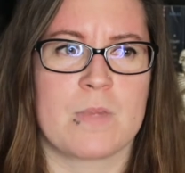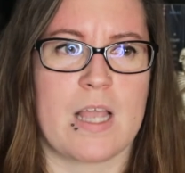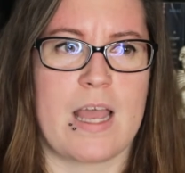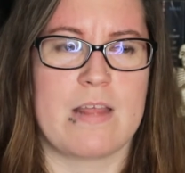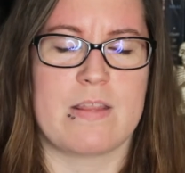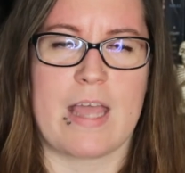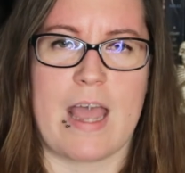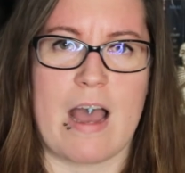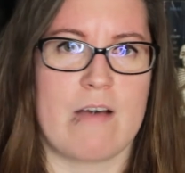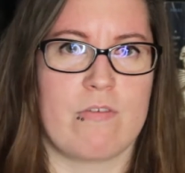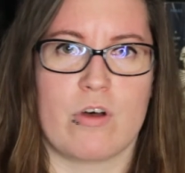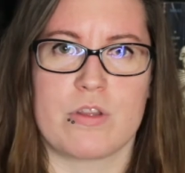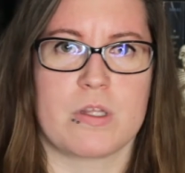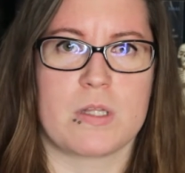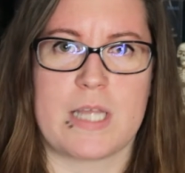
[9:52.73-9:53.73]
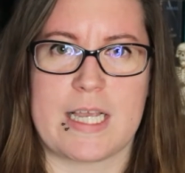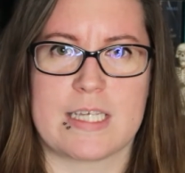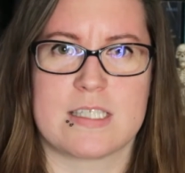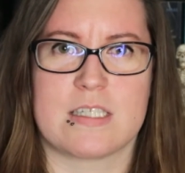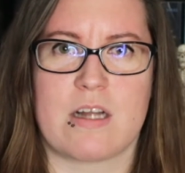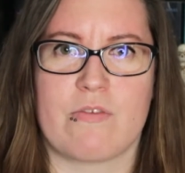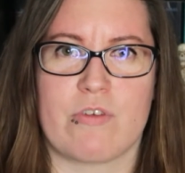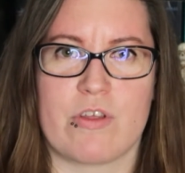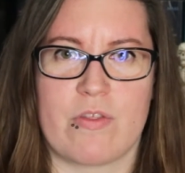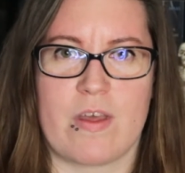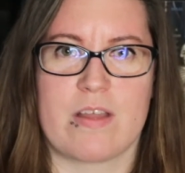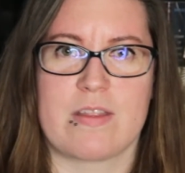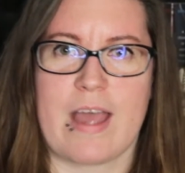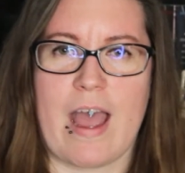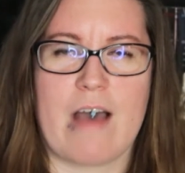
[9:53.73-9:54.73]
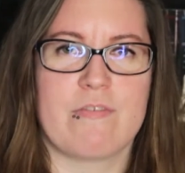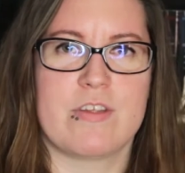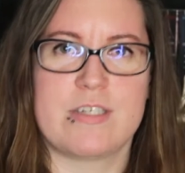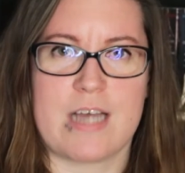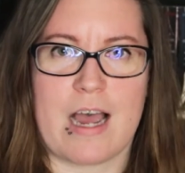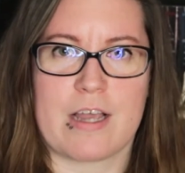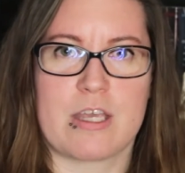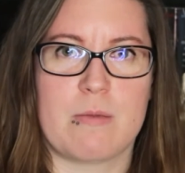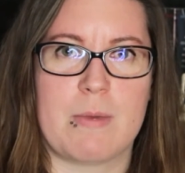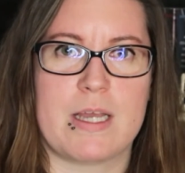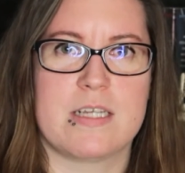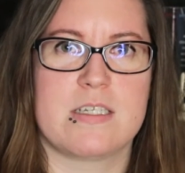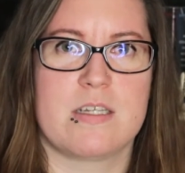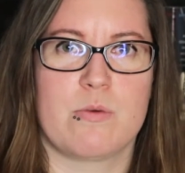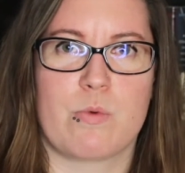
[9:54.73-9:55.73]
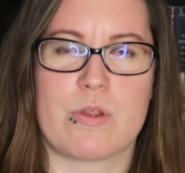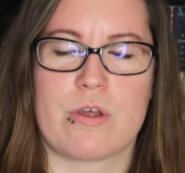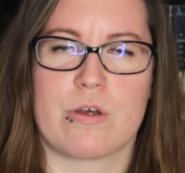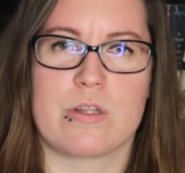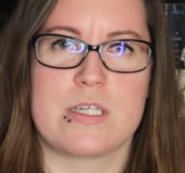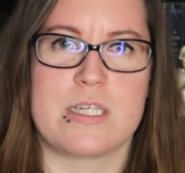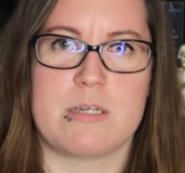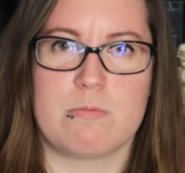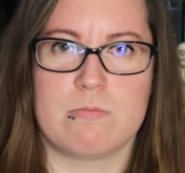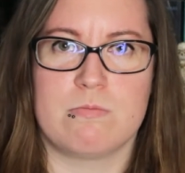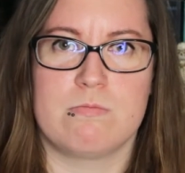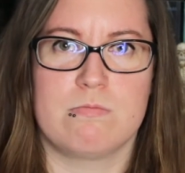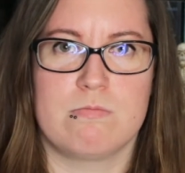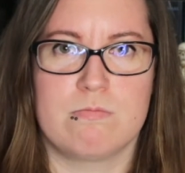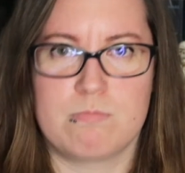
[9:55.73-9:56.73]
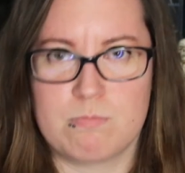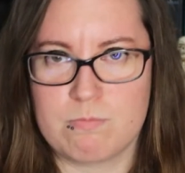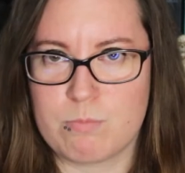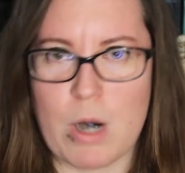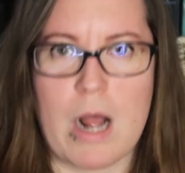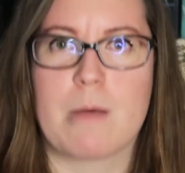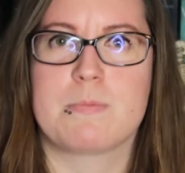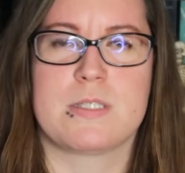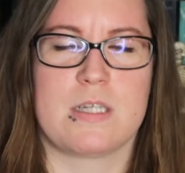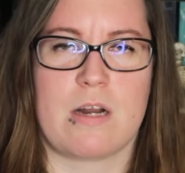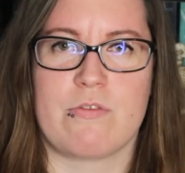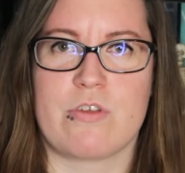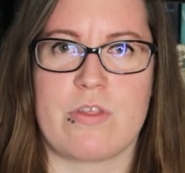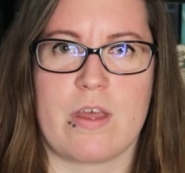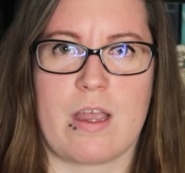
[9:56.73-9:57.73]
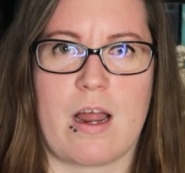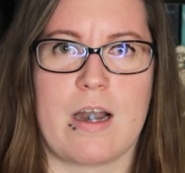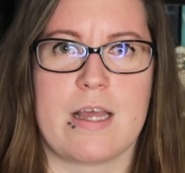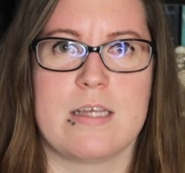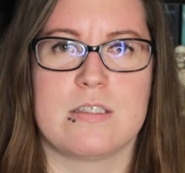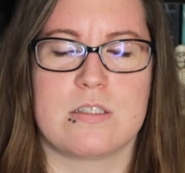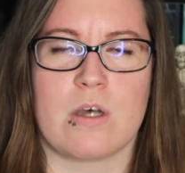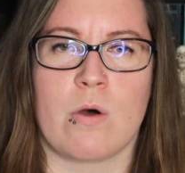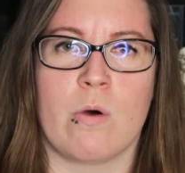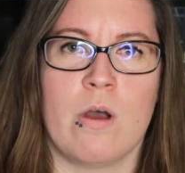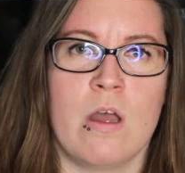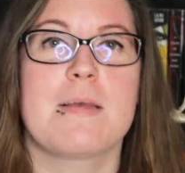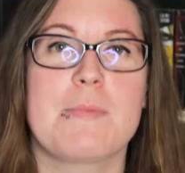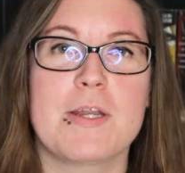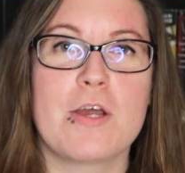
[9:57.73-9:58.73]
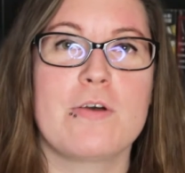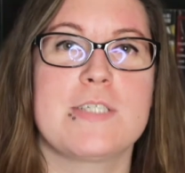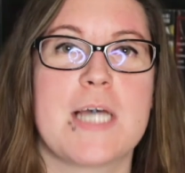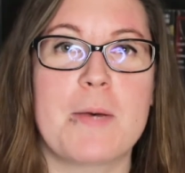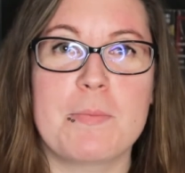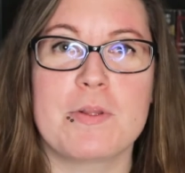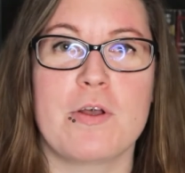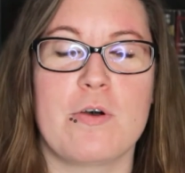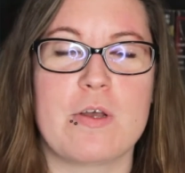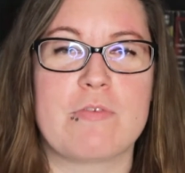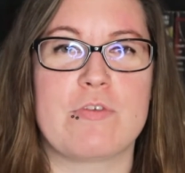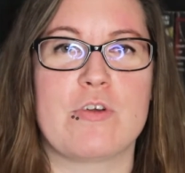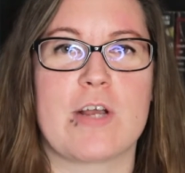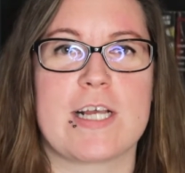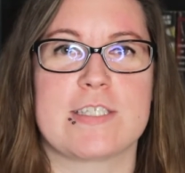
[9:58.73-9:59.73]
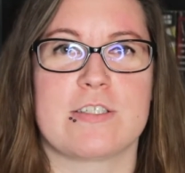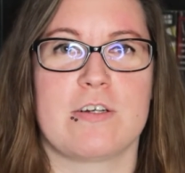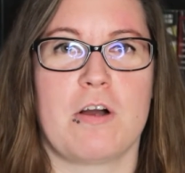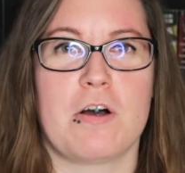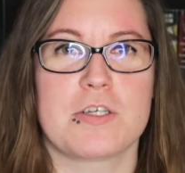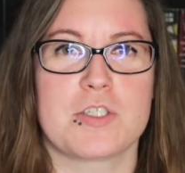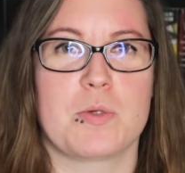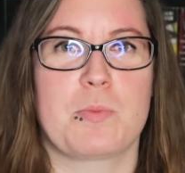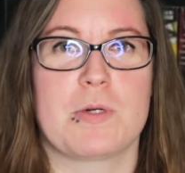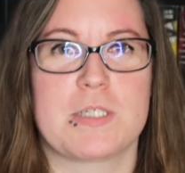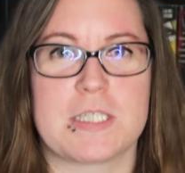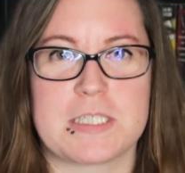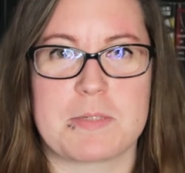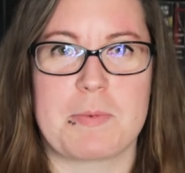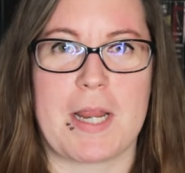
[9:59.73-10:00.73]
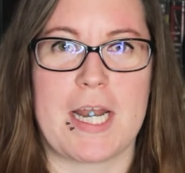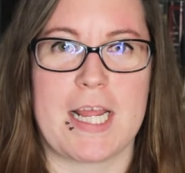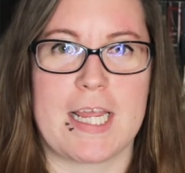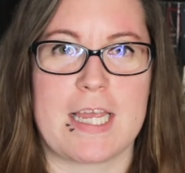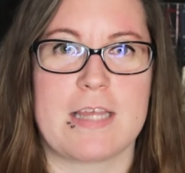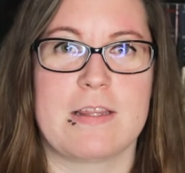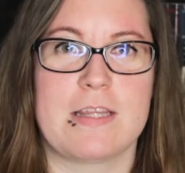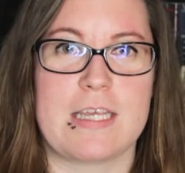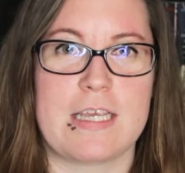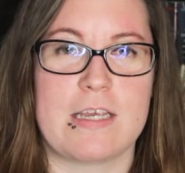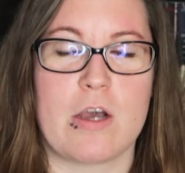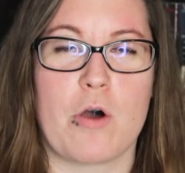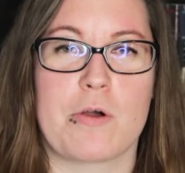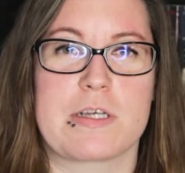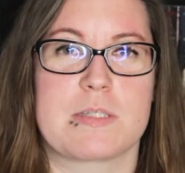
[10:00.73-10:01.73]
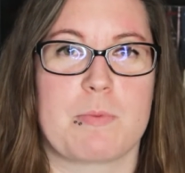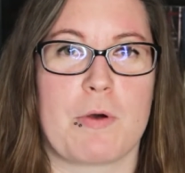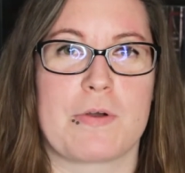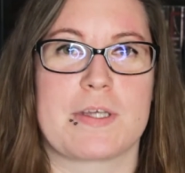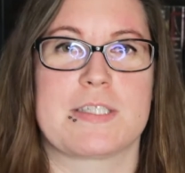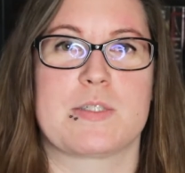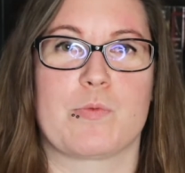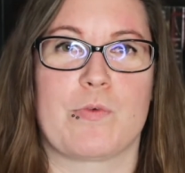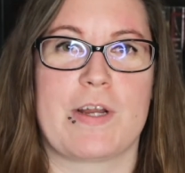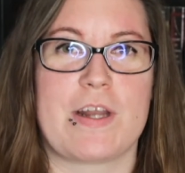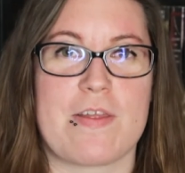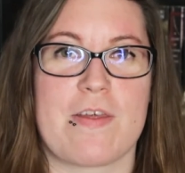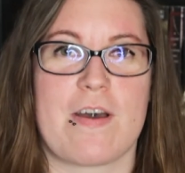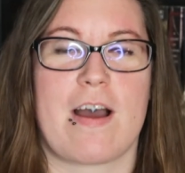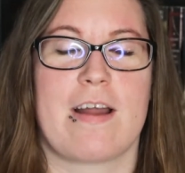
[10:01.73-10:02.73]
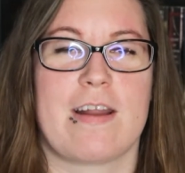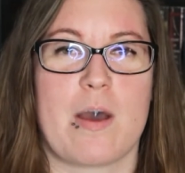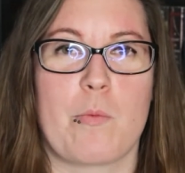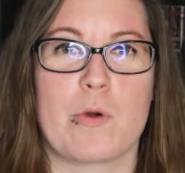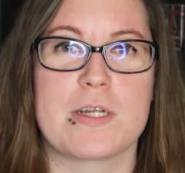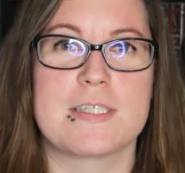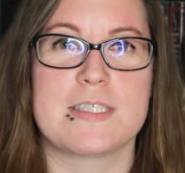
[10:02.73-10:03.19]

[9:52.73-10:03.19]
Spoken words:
and they have all the links and everything. They have the document with all the team prompts and everything on it. So let me know down below if you guys are also participating in the Hocus Pocus Readathon. I want to